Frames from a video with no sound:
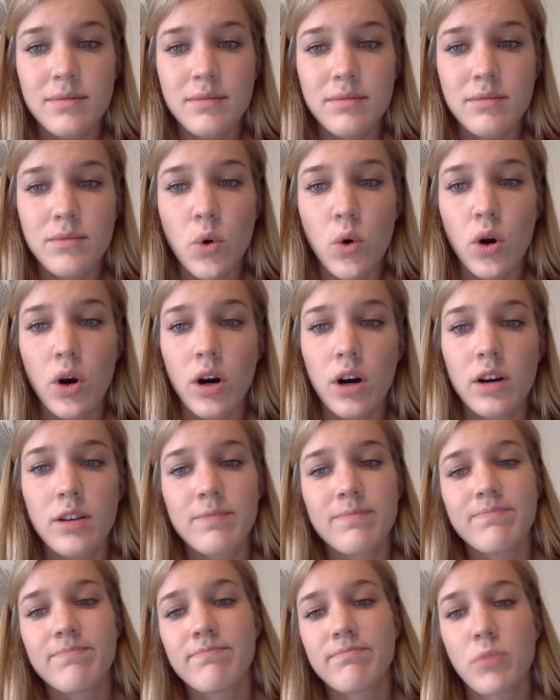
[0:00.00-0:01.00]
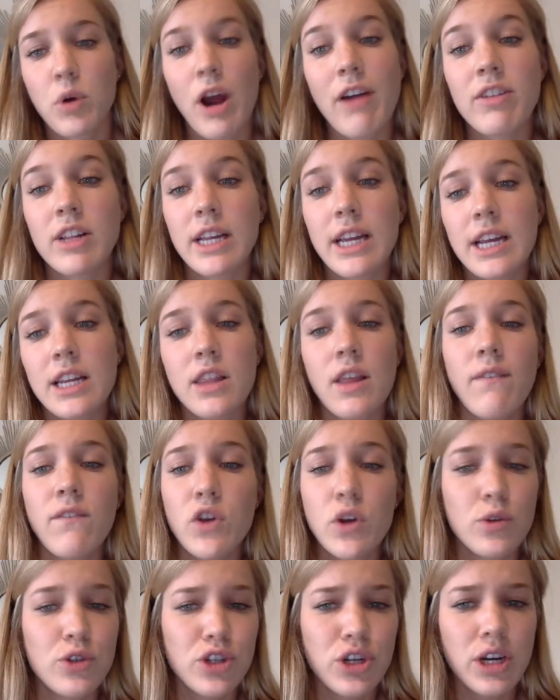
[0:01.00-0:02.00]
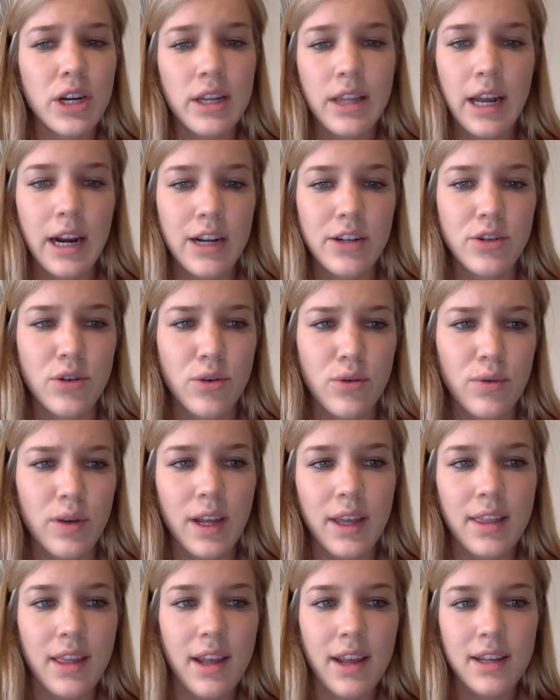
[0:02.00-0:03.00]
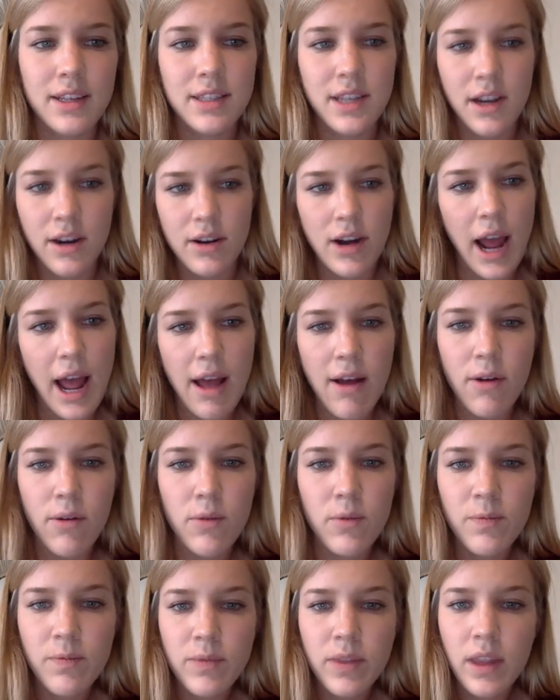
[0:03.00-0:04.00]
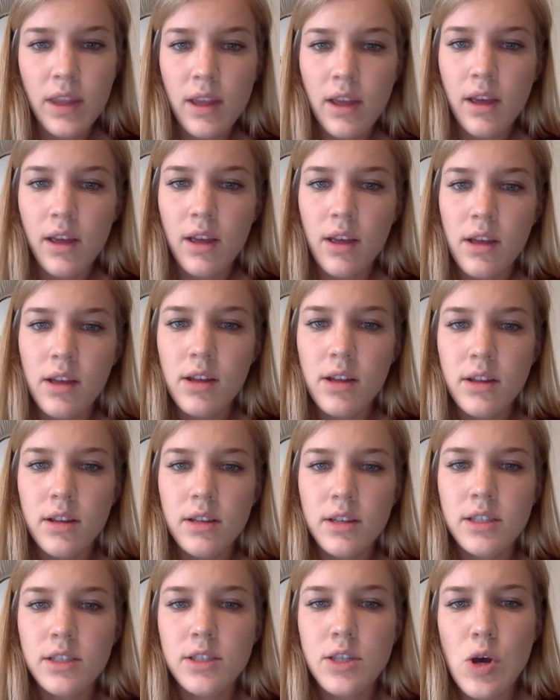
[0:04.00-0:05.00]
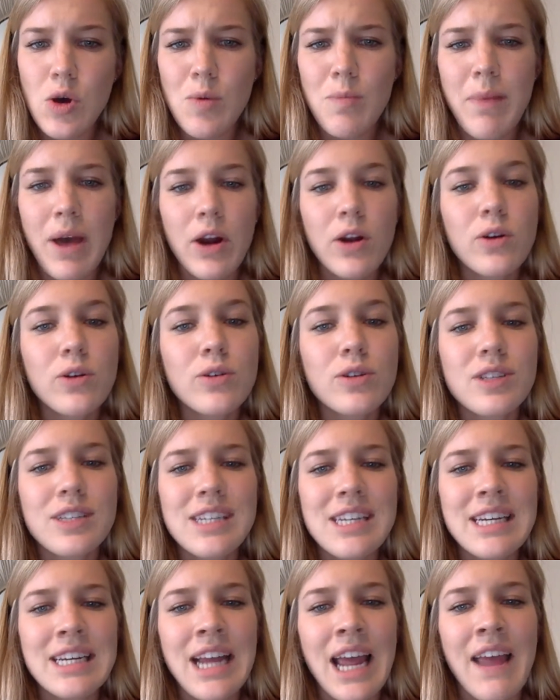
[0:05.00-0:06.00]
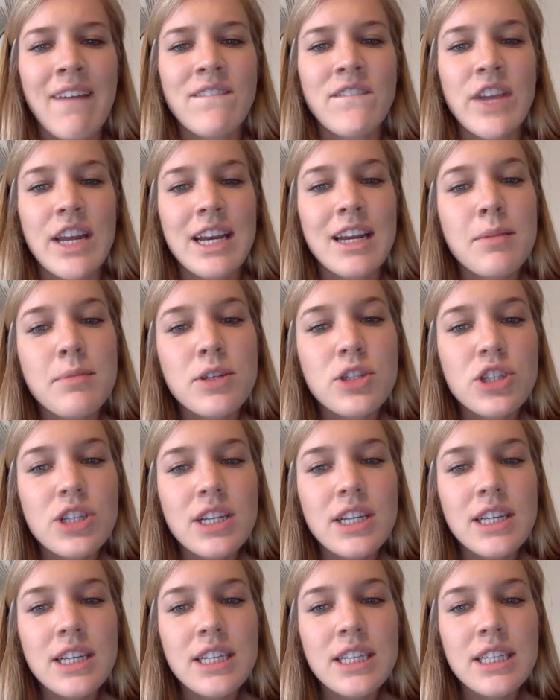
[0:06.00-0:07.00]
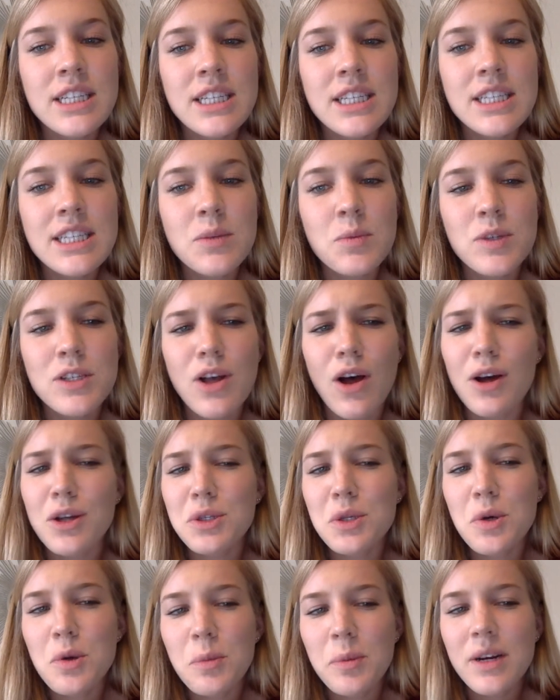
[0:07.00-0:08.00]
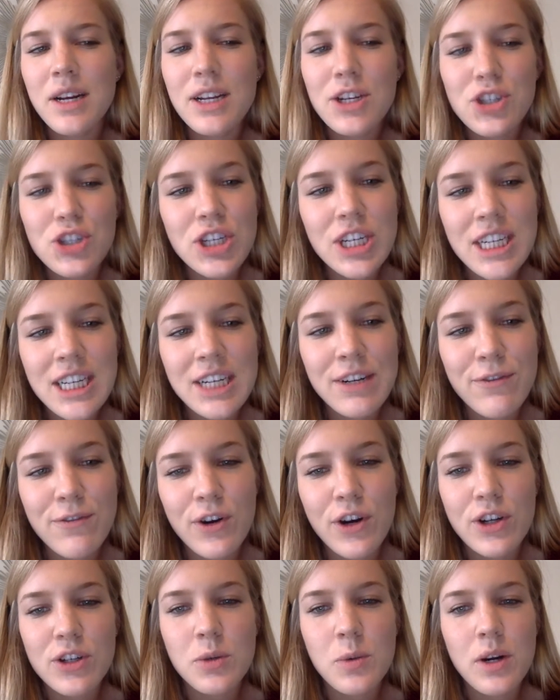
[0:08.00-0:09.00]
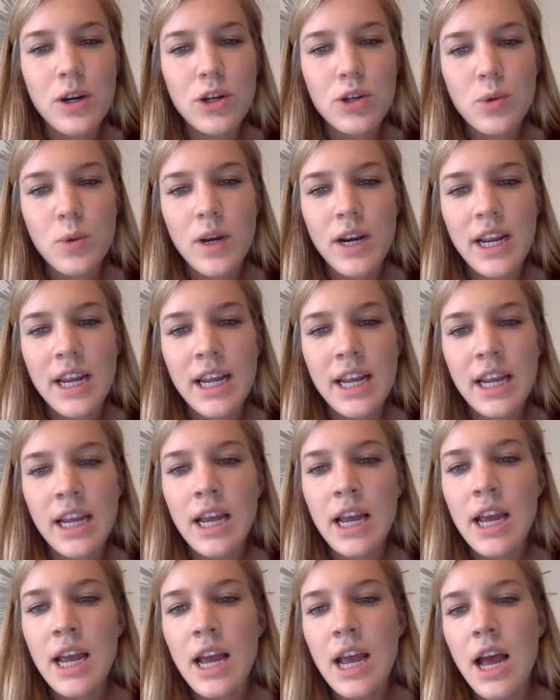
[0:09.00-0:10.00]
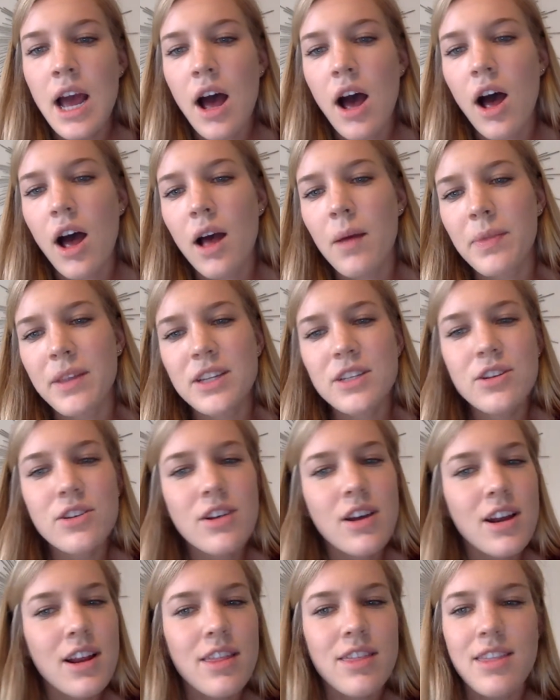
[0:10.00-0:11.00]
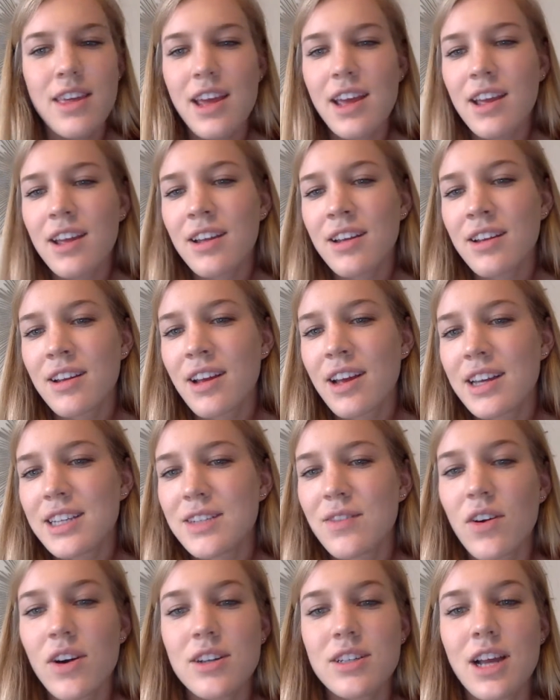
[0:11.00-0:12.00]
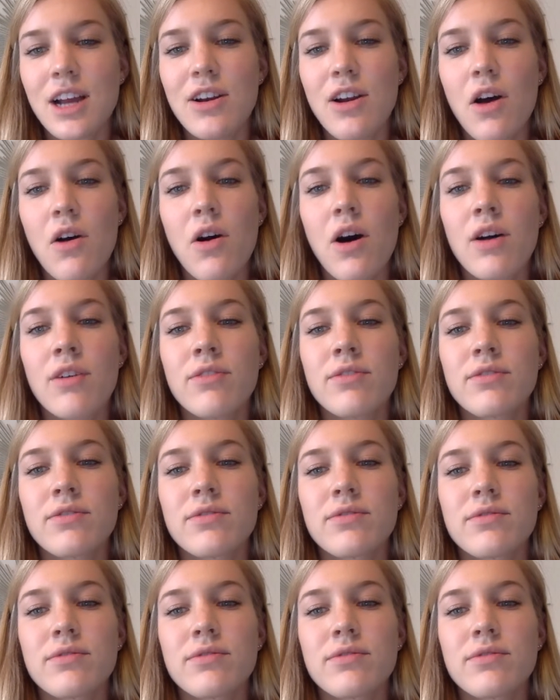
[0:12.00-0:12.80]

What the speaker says: more prevalent in the future that I don't really think is here now. So, medical DNA vending machines was also a prediction for 2020. These are not a thing as far as I know of,